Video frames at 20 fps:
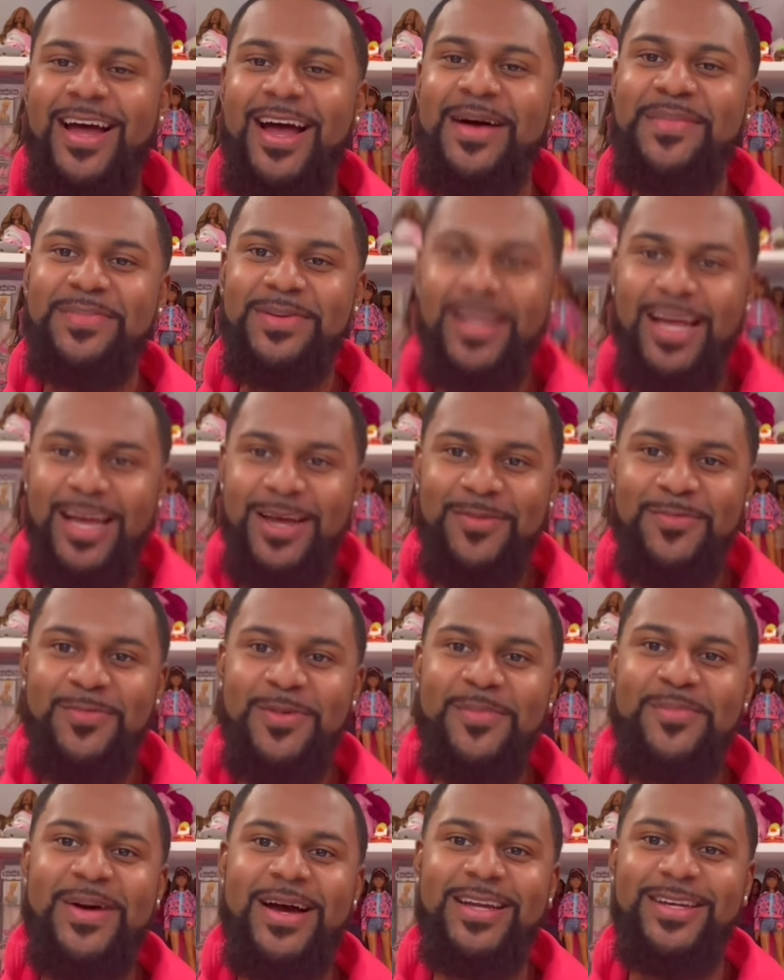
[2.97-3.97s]
I play
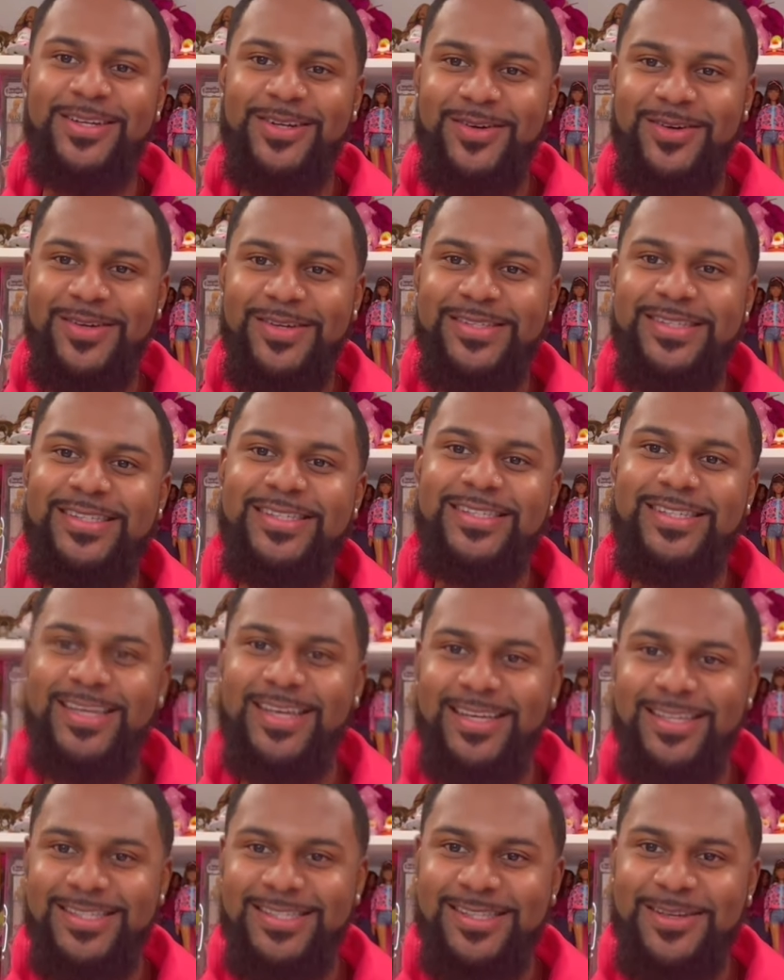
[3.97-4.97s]
with my dolls and
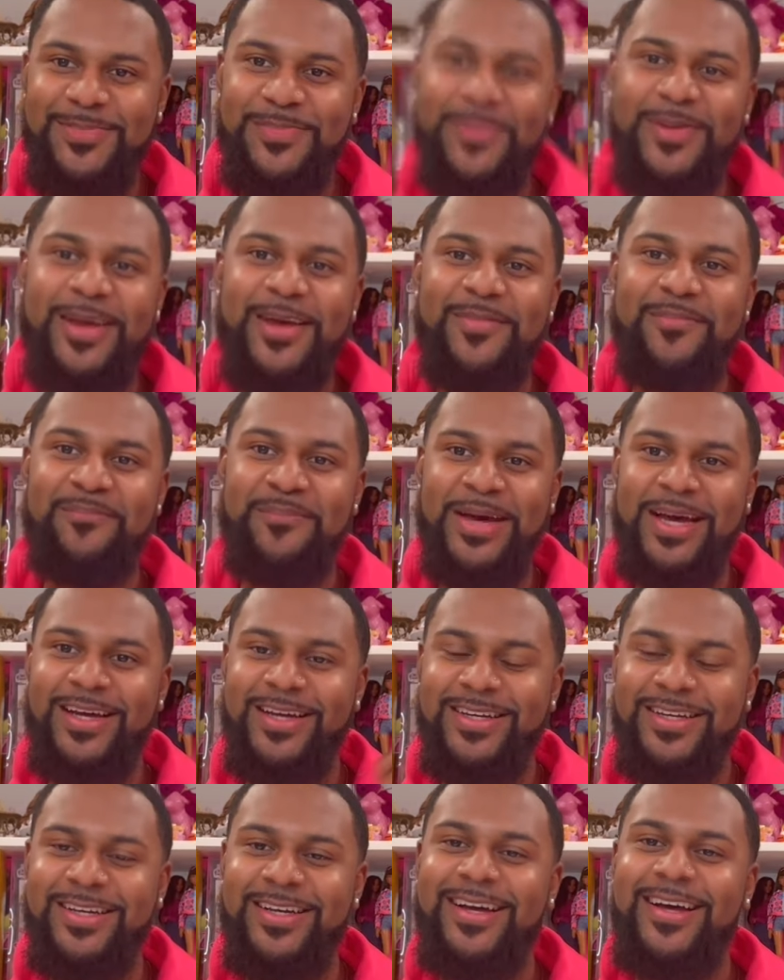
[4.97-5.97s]
sings the pink
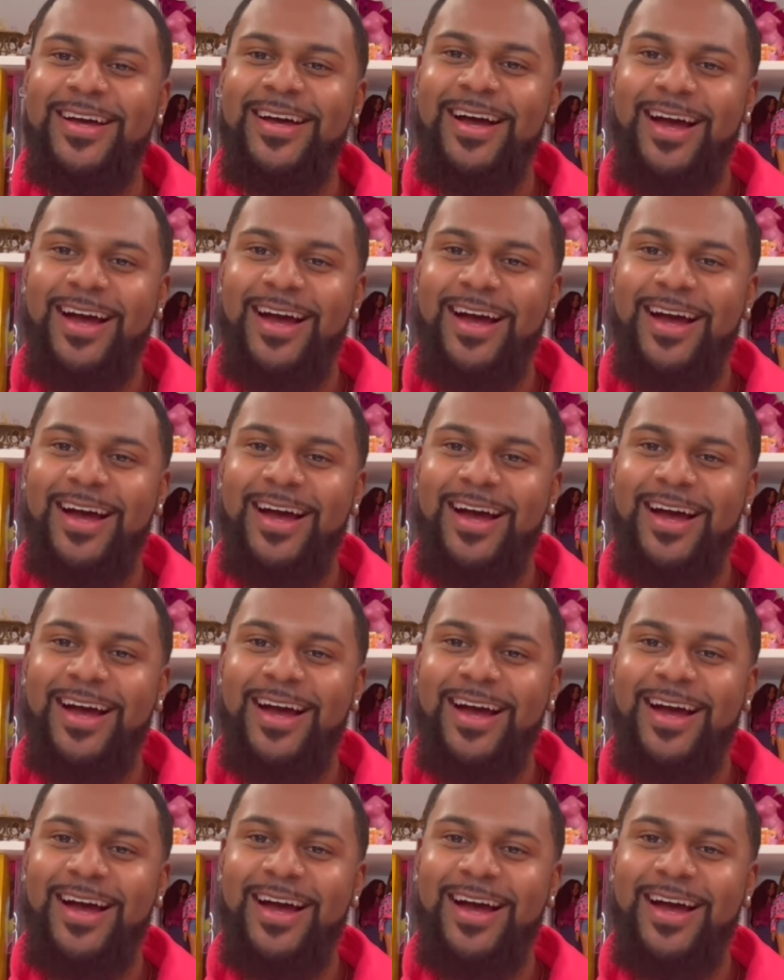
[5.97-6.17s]
maker.